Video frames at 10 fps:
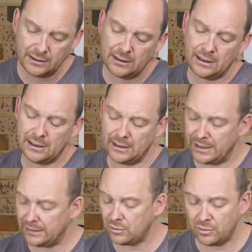
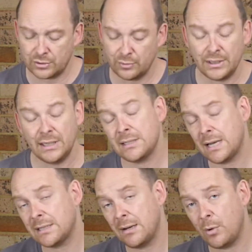contoured the
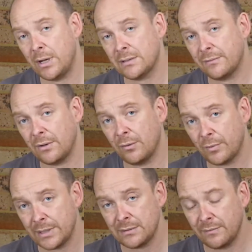exact same way as I've done the
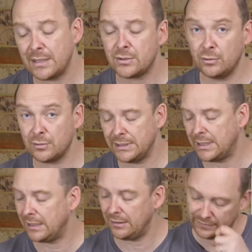rest of that, so you'll see
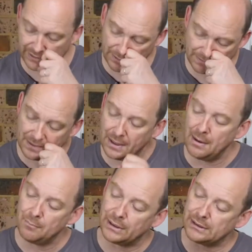that in the video.
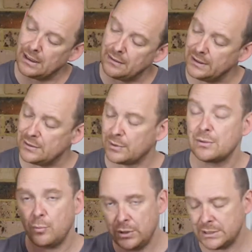But these
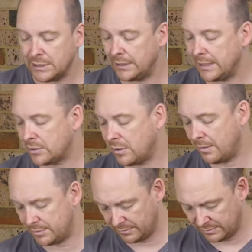ones, we just didn't get
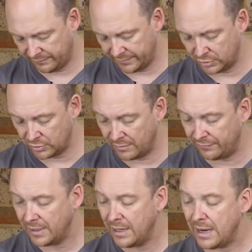time to finish off,
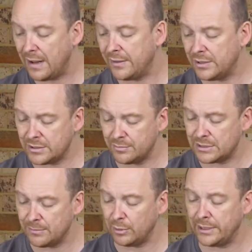and they're just some
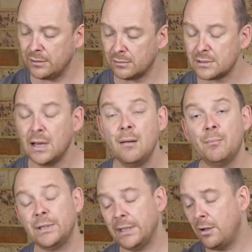simple hills,
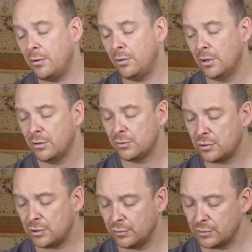but they go
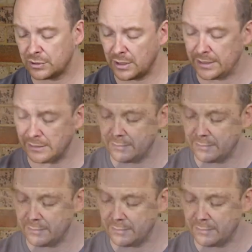two-sided.